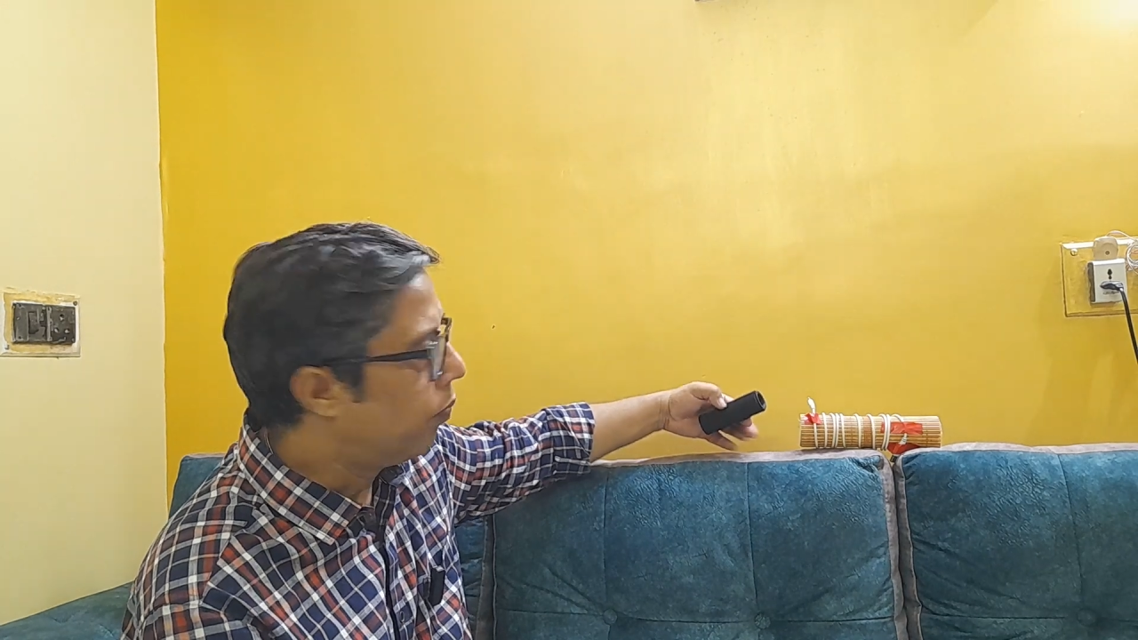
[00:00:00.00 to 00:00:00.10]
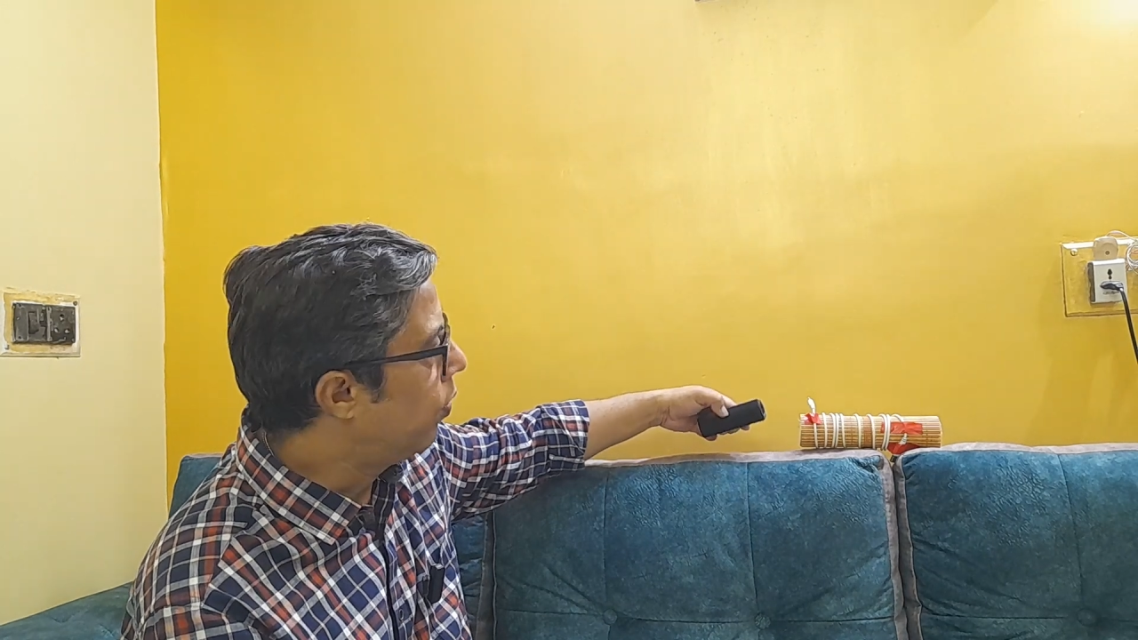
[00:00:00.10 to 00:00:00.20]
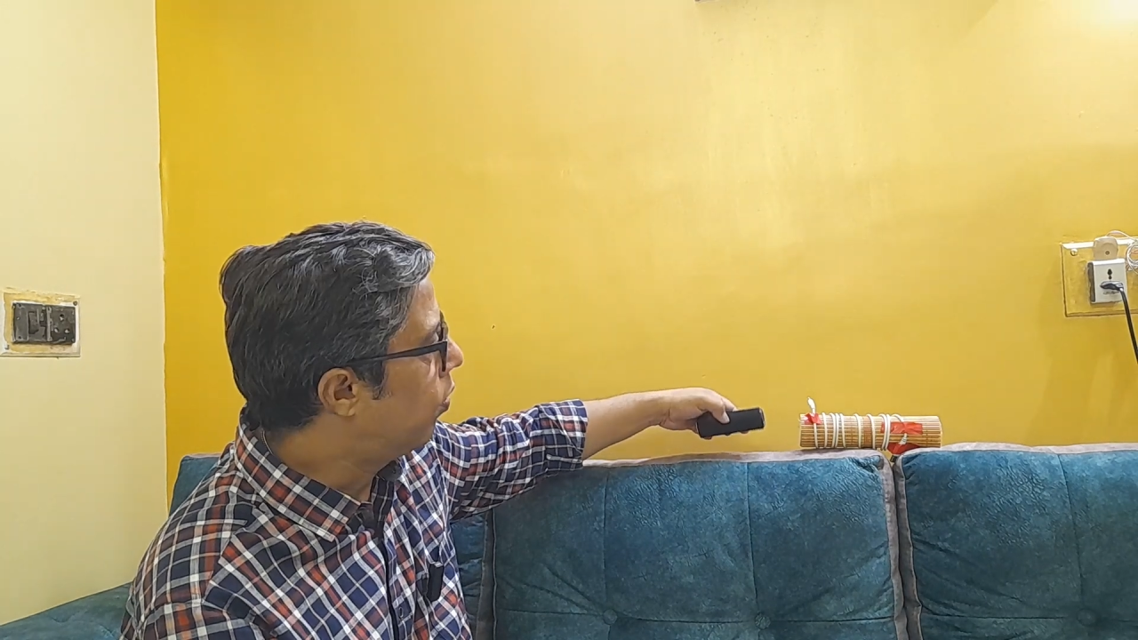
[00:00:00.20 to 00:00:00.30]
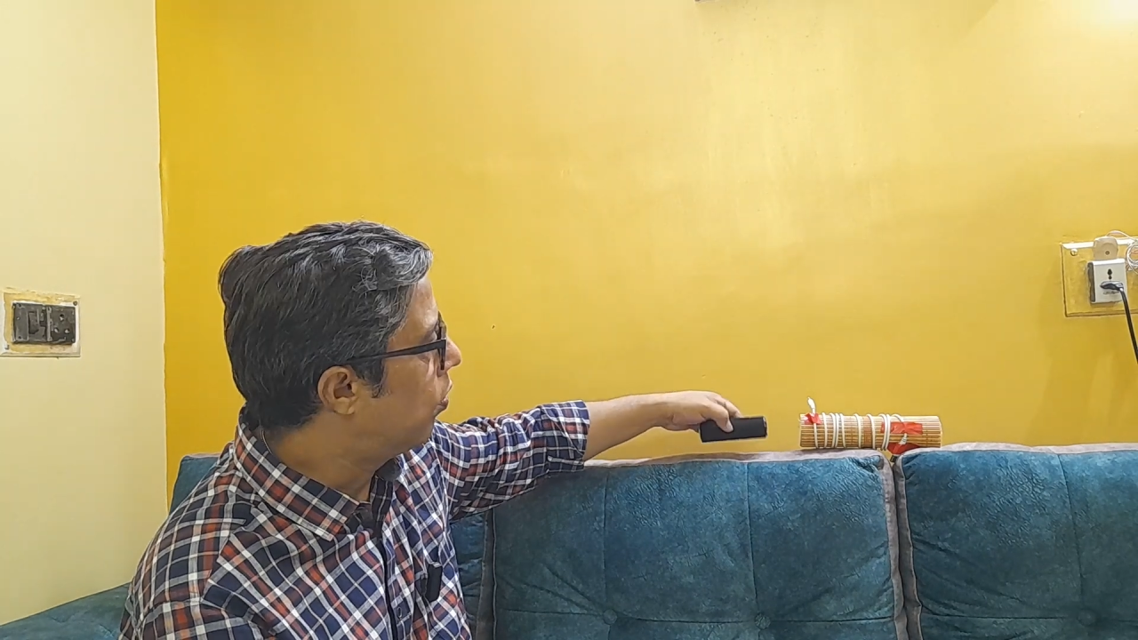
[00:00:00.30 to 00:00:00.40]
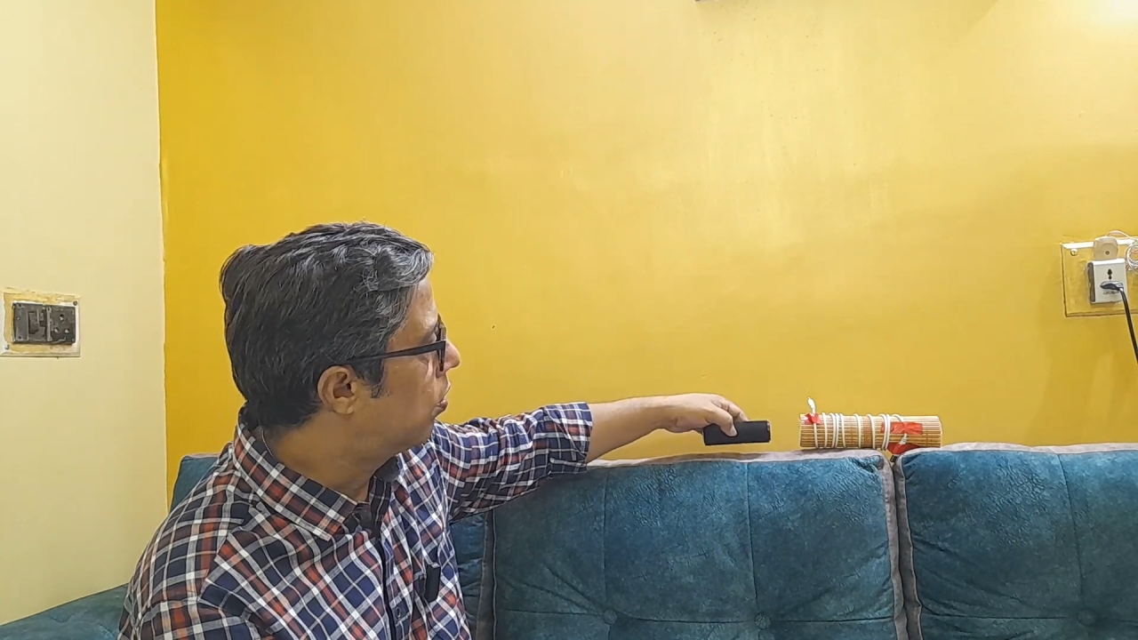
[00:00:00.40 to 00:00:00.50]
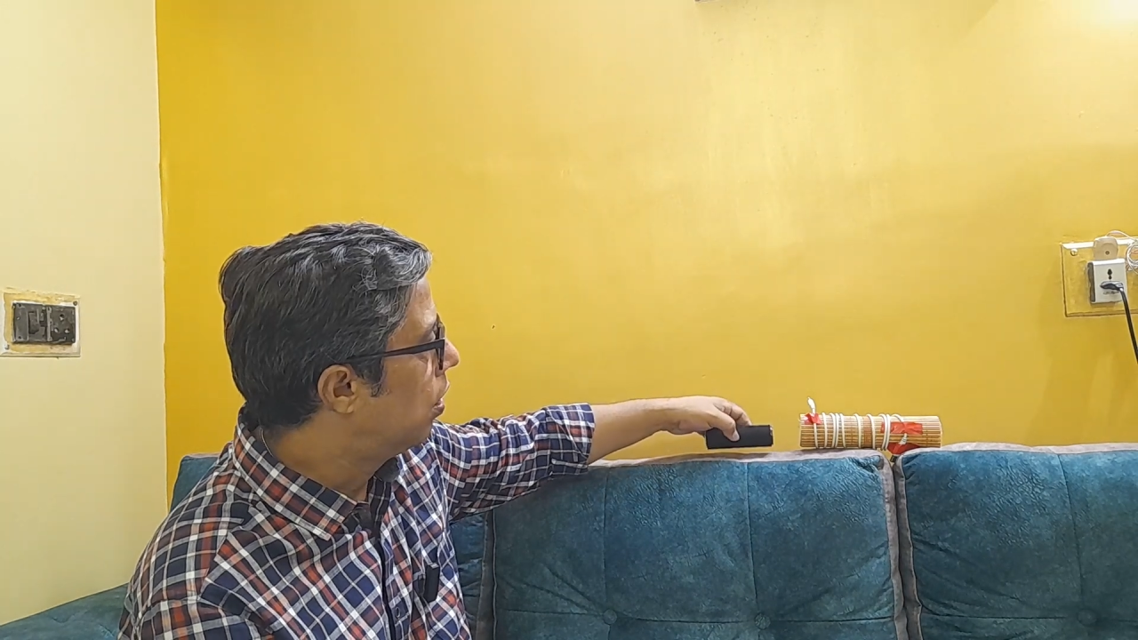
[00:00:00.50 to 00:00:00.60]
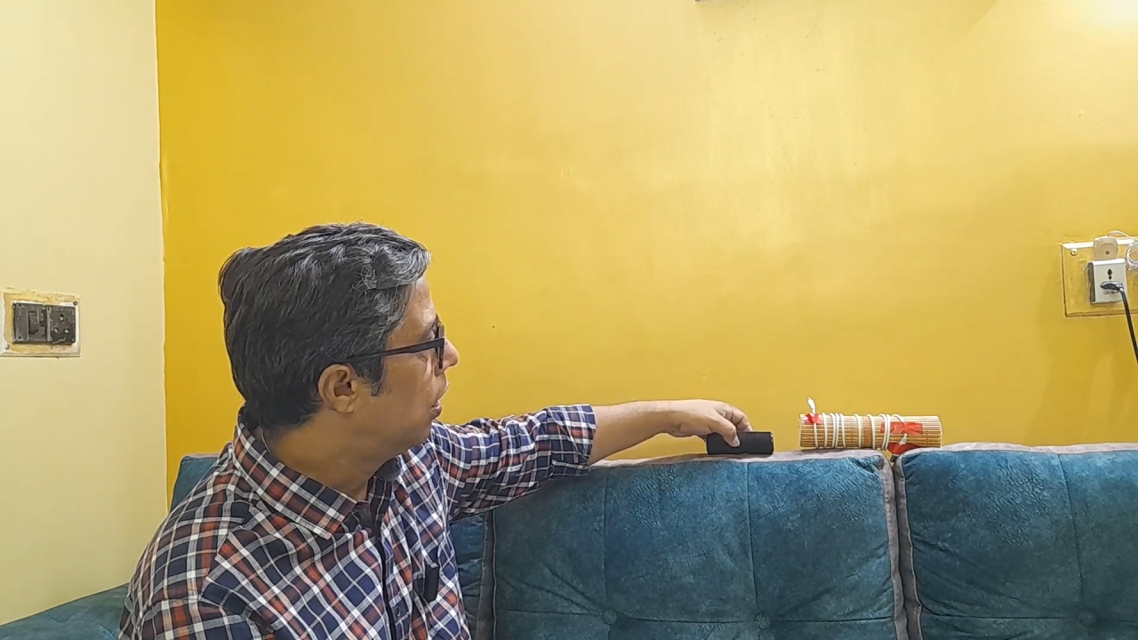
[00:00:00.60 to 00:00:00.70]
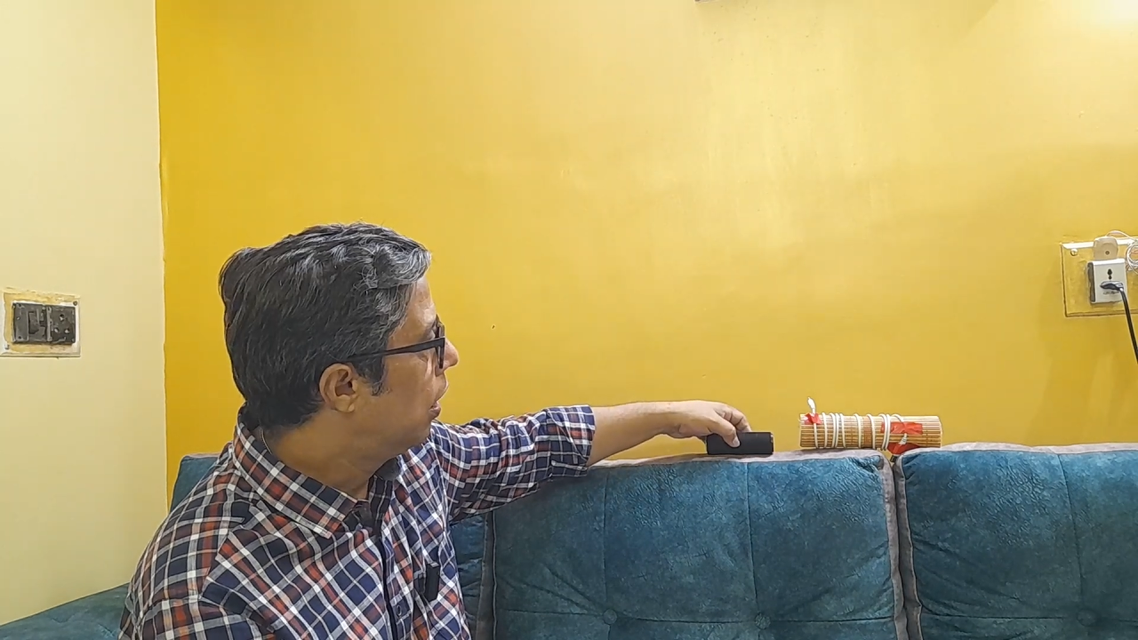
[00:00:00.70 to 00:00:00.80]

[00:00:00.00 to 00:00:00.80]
because